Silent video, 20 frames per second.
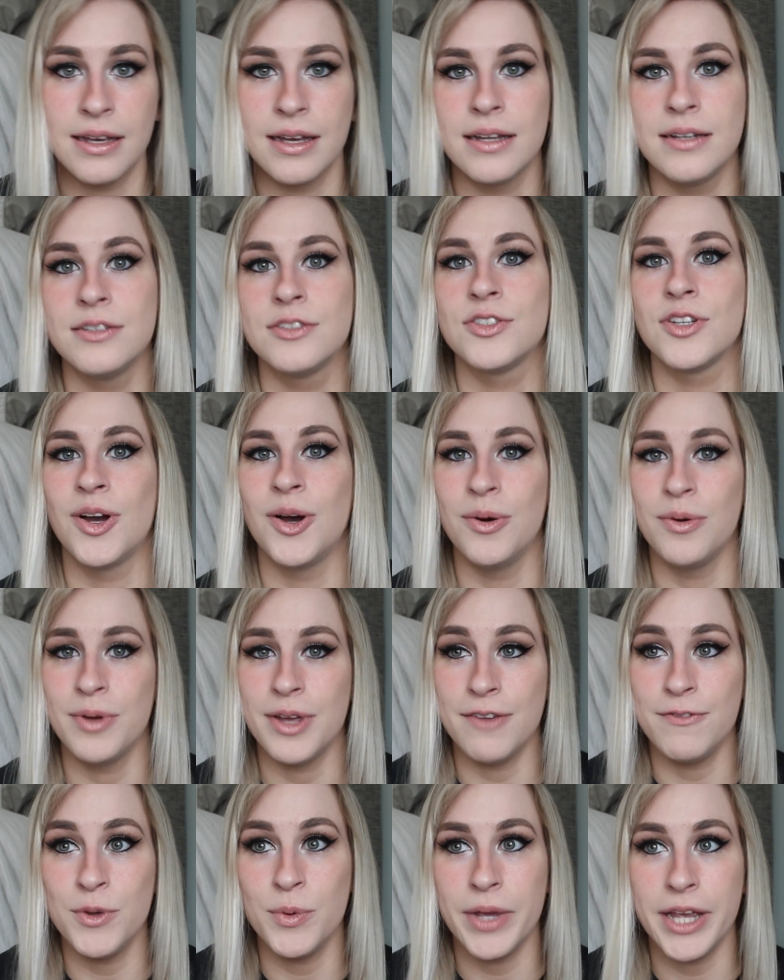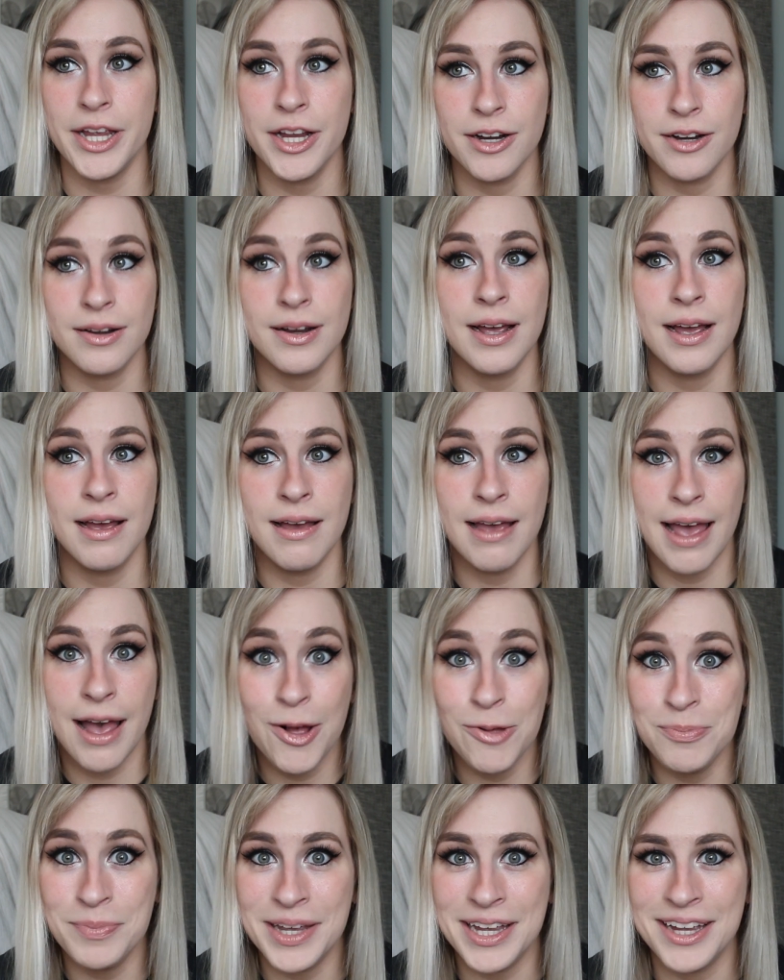And so if you hear
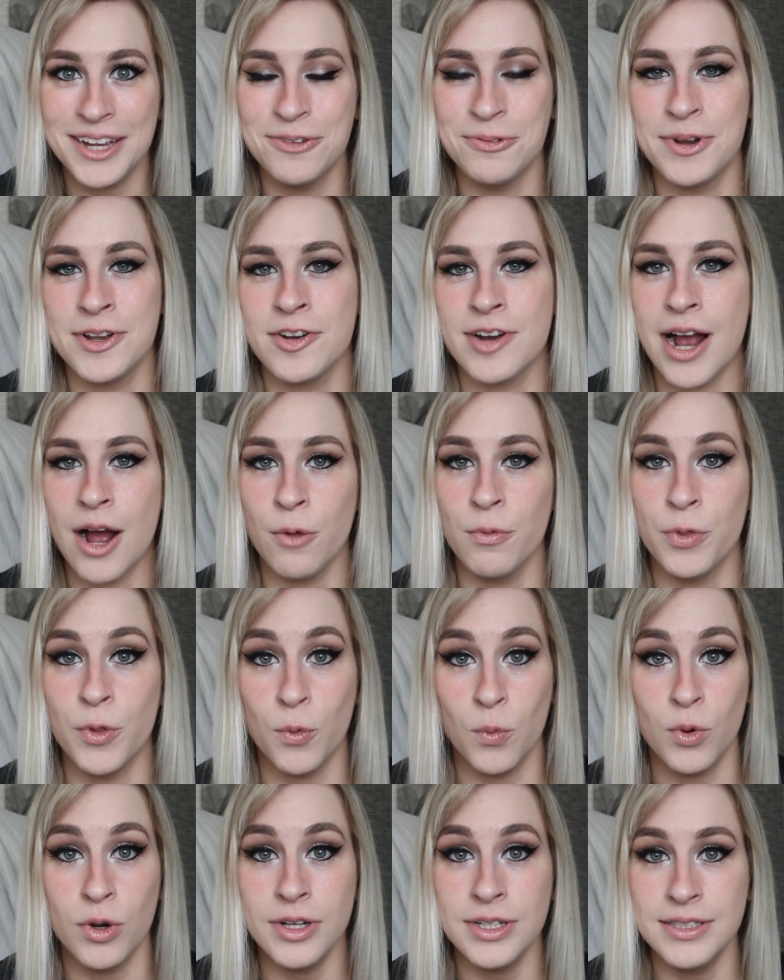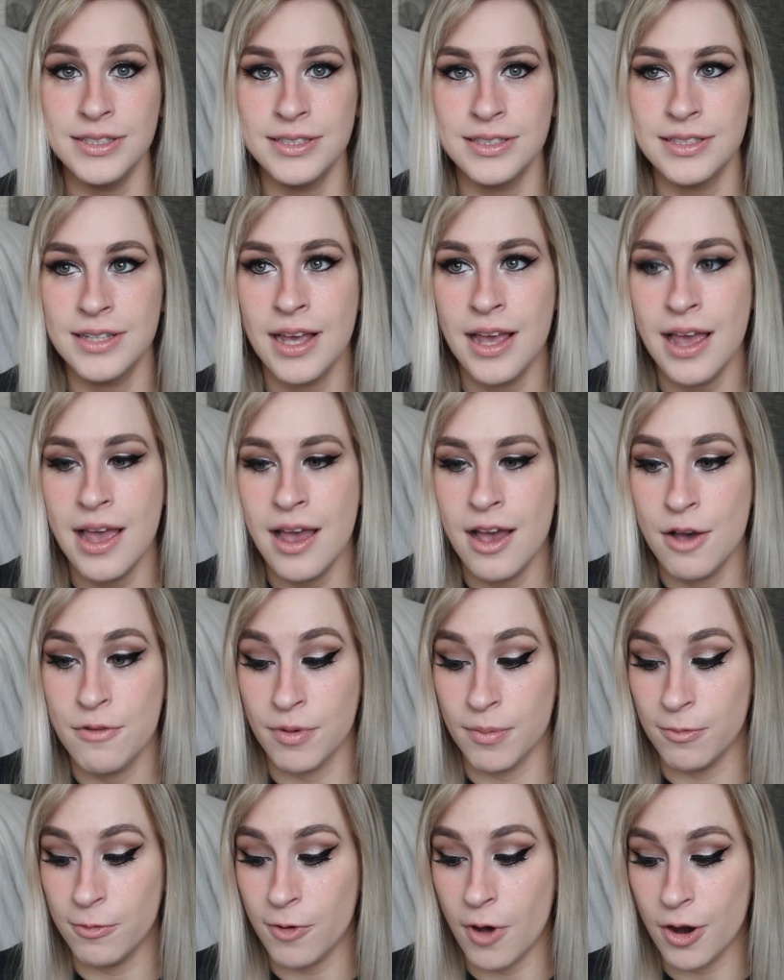"help me" when you're out in the woods
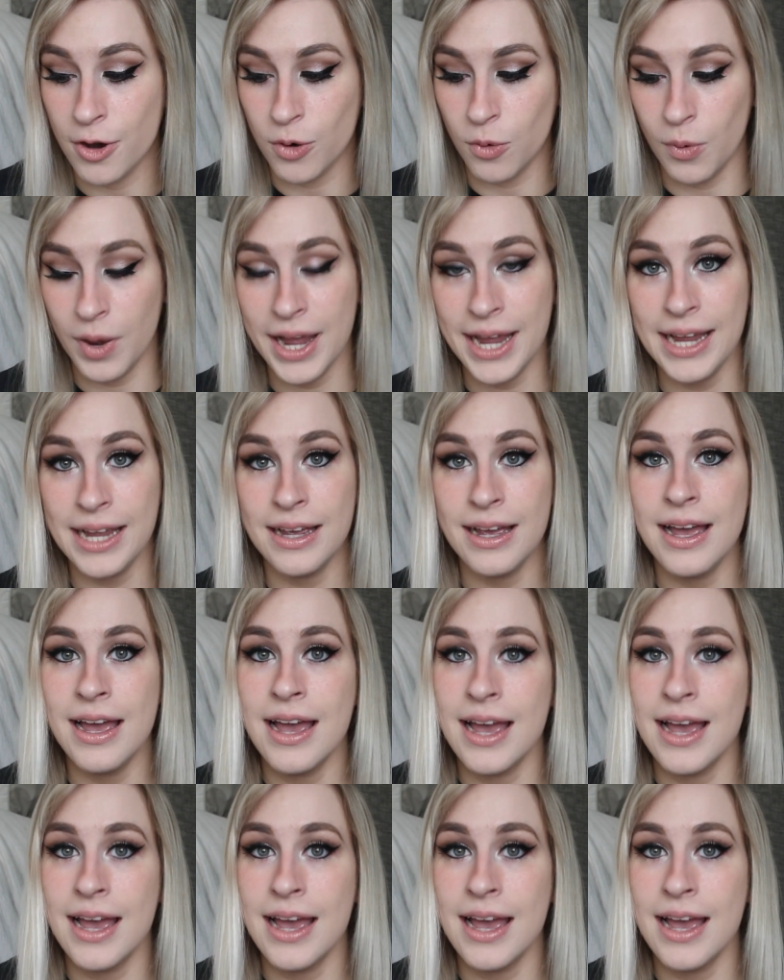from far away,